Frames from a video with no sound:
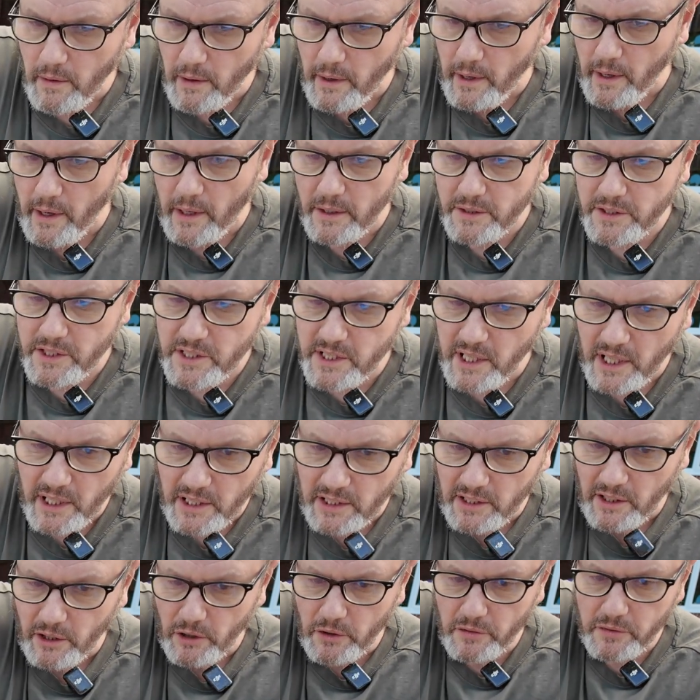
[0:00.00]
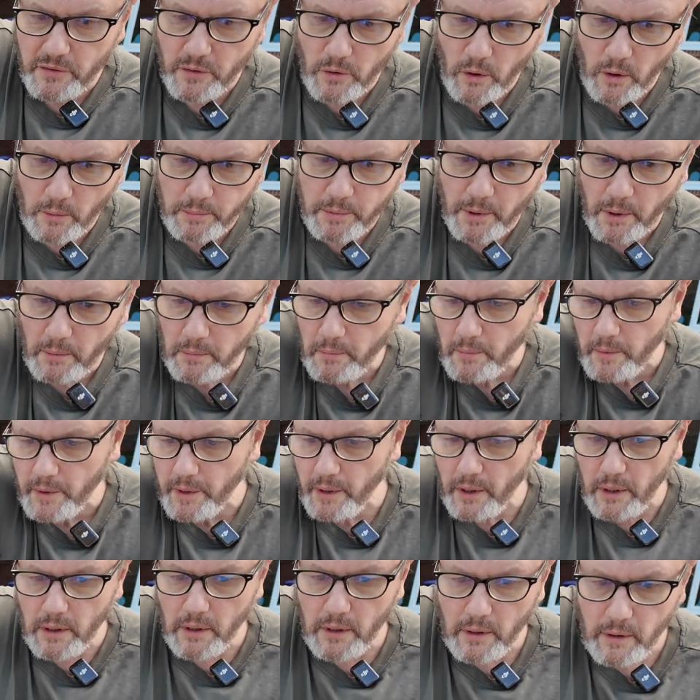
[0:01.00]
Yeah, it's taking that off, no problem at
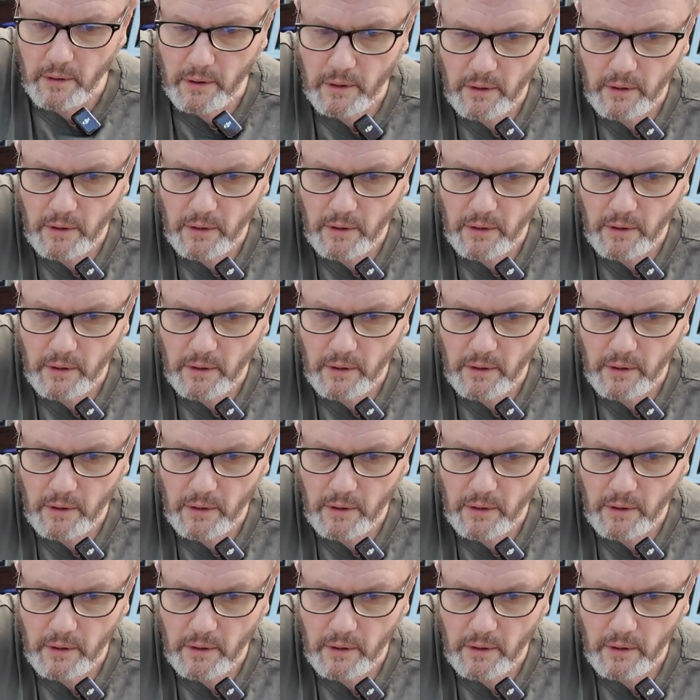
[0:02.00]
all.